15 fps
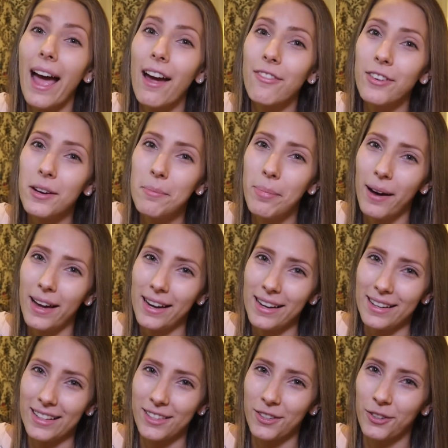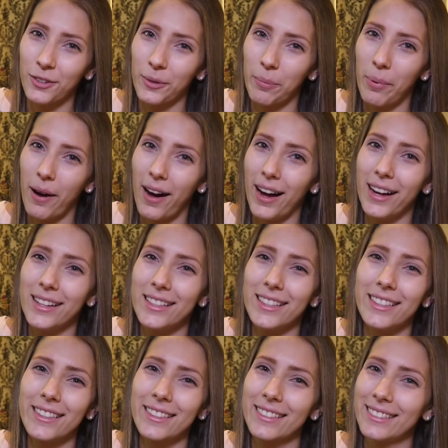everybody's
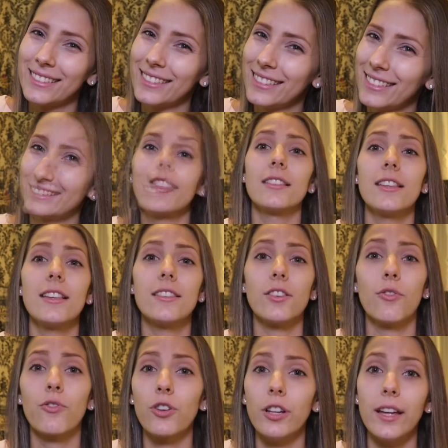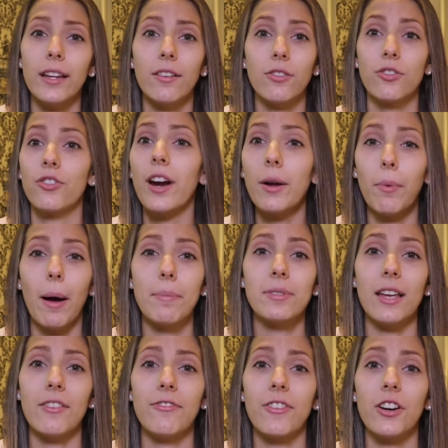Groupons. This is a really great
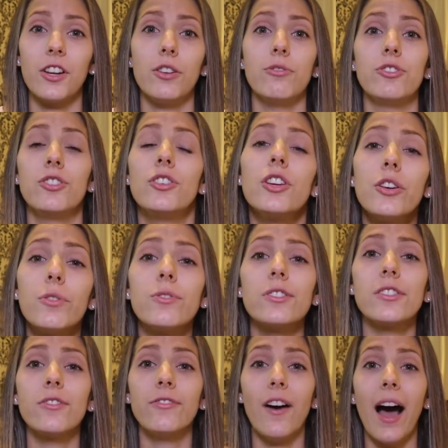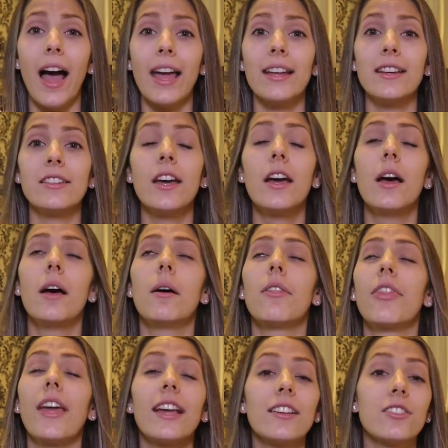website for you to use to find
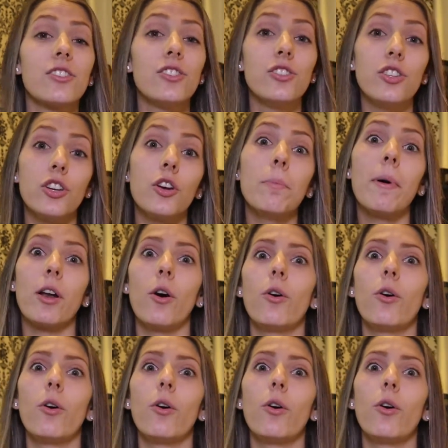things to do, but